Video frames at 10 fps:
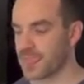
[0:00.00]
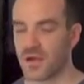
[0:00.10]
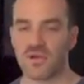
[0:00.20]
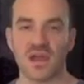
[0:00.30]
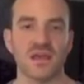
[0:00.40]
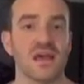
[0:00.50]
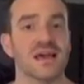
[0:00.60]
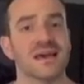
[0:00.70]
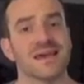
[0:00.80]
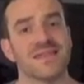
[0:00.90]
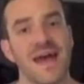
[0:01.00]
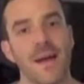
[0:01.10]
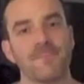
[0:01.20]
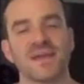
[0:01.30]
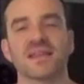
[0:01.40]
Alright?
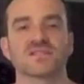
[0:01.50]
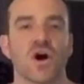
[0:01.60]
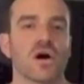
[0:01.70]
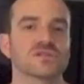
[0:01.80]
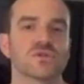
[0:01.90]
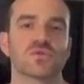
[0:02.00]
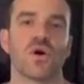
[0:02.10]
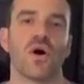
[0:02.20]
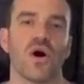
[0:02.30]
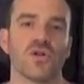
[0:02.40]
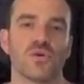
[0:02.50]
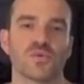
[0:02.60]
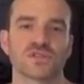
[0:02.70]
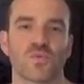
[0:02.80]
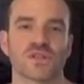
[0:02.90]
That beat is also
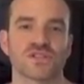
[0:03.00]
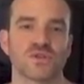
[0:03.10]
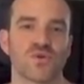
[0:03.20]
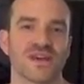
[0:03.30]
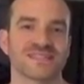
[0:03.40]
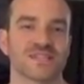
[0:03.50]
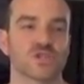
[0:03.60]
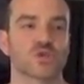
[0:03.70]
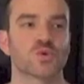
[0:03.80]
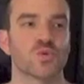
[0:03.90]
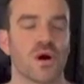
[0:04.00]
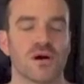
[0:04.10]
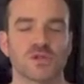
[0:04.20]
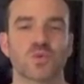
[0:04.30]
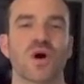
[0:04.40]
called what's known as a
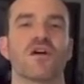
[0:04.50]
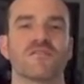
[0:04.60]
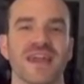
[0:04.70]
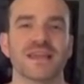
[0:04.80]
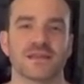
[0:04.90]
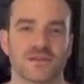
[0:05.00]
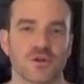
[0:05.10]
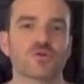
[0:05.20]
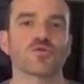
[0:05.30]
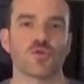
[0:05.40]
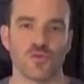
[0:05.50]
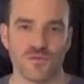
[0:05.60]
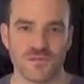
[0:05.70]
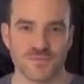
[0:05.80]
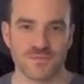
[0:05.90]
12/8
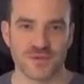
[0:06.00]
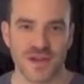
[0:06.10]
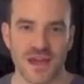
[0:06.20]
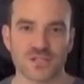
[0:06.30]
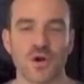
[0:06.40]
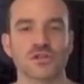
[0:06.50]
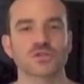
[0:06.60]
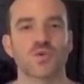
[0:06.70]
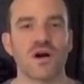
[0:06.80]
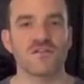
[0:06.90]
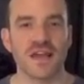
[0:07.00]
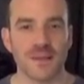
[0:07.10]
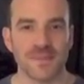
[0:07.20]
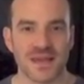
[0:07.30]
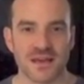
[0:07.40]
groove. Okay? It's called
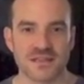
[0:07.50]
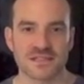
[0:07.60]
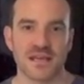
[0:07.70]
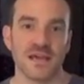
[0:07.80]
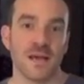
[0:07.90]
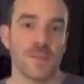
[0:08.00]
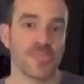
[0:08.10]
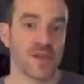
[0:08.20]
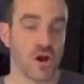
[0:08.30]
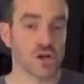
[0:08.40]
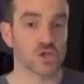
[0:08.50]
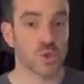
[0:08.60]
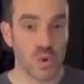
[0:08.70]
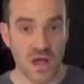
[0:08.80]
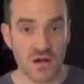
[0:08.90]
12/8 because there are
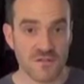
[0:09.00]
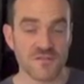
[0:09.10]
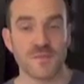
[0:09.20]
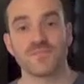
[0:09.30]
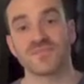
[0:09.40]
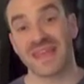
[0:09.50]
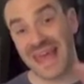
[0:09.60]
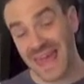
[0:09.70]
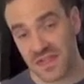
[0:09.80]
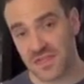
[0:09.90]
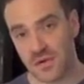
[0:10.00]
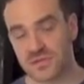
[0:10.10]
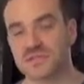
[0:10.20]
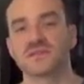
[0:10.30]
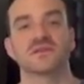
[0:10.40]
12 eighth
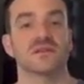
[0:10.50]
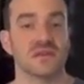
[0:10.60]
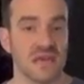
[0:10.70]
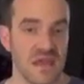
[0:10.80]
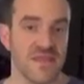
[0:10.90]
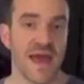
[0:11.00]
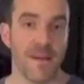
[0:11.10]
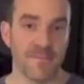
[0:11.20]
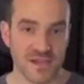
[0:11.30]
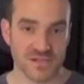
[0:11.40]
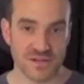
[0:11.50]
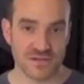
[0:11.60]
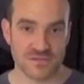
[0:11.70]
notes in that measure.